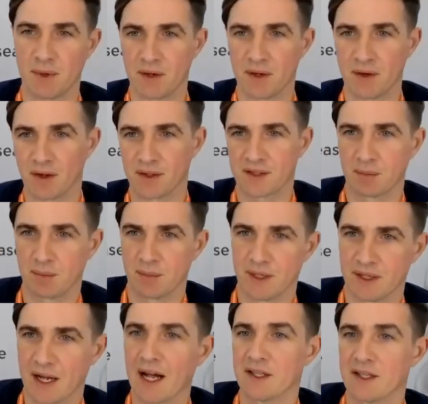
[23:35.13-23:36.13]
may not
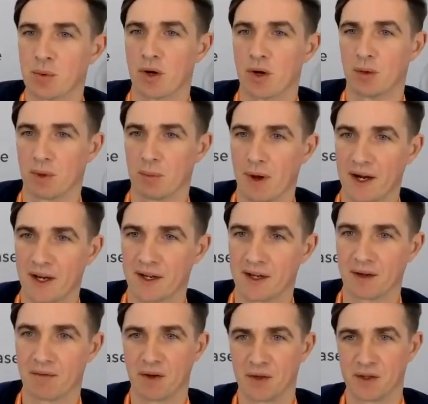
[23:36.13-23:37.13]
be as problematic
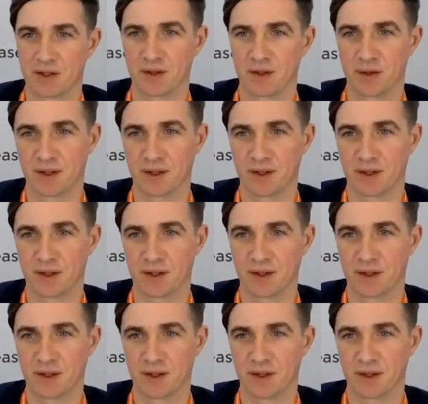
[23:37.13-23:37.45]
if you're just